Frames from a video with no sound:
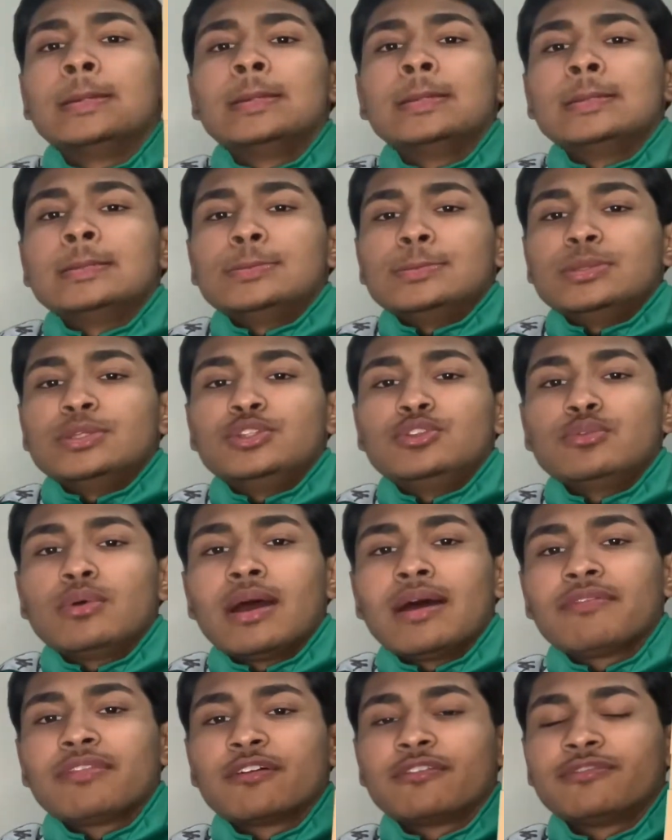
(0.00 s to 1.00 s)
You do
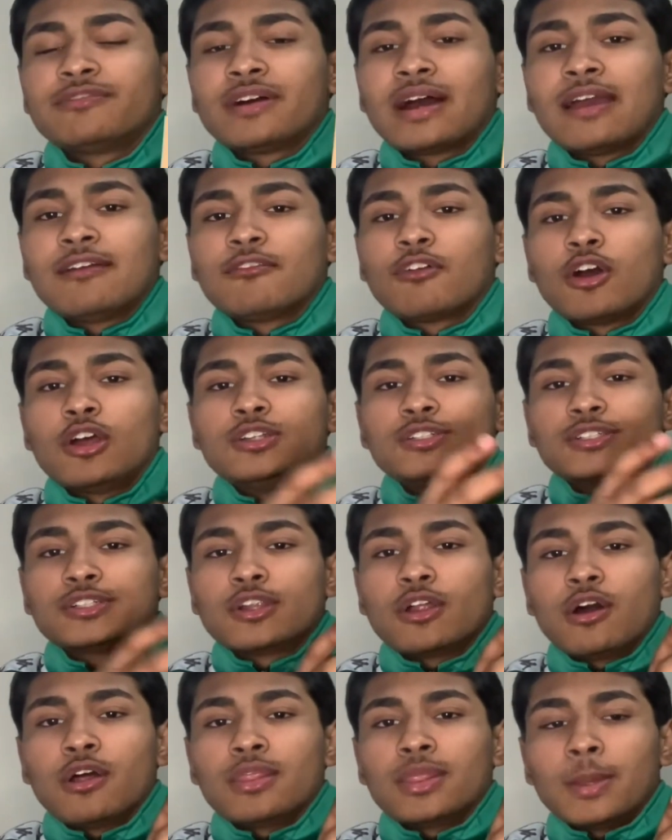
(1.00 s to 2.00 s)
have the 500
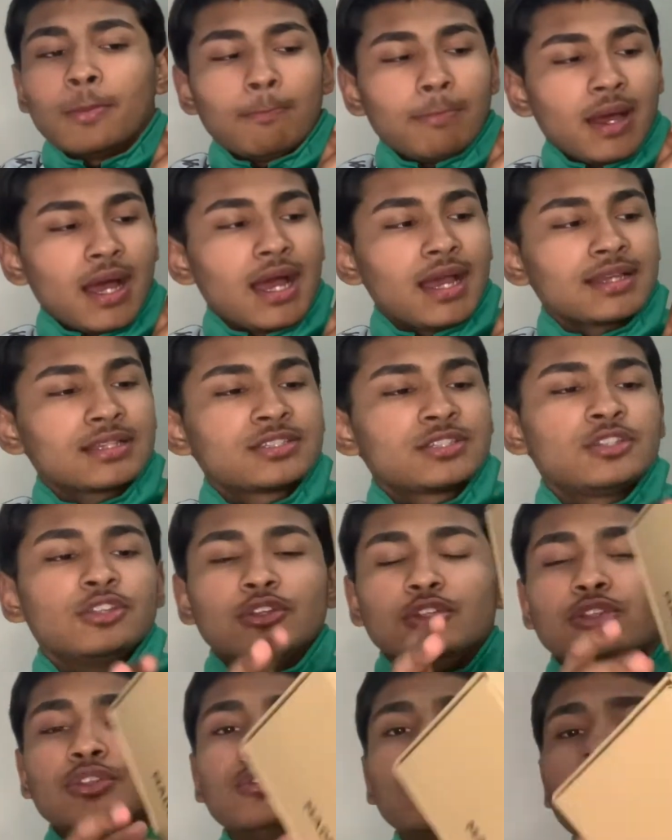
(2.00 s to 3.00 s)
on the box. You
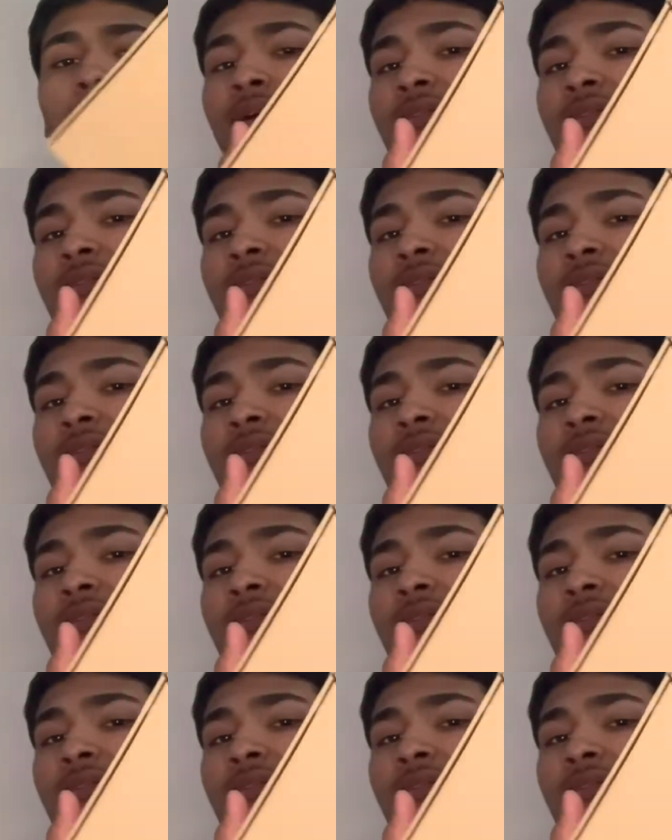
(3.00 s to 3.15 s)
do have the